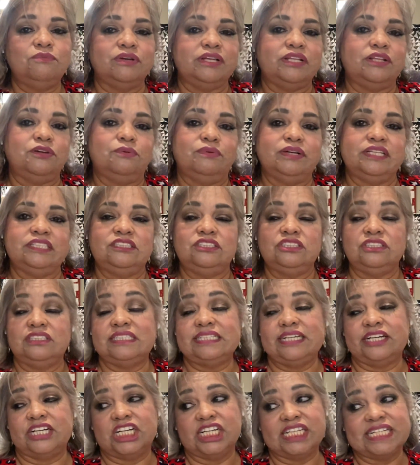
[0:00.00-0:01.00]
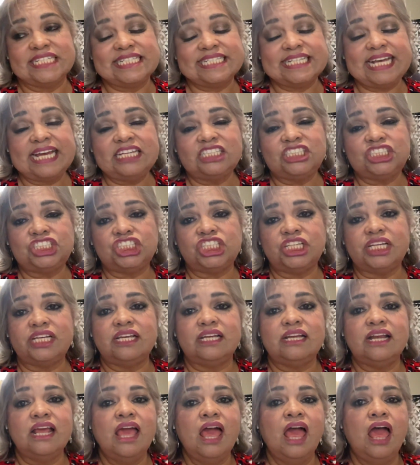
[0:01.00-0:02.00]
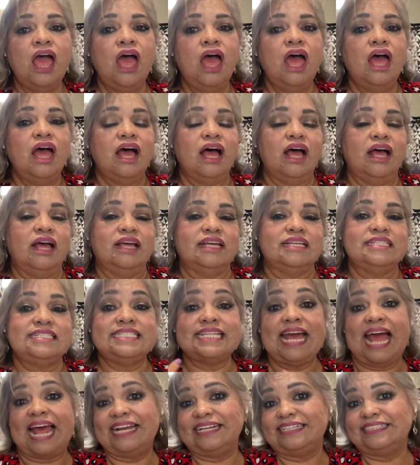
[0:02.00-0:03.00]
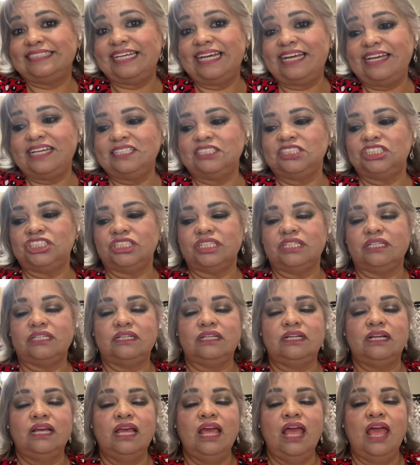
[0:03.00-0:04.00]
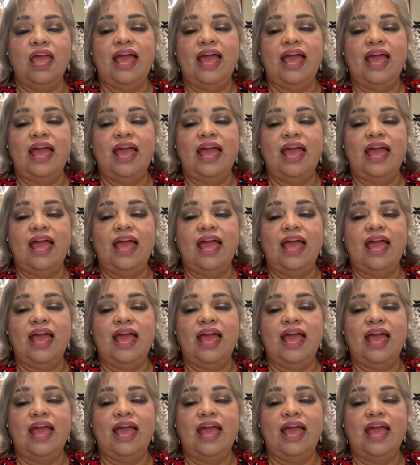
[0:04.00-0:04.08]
whether it went to sterilization, sanitation.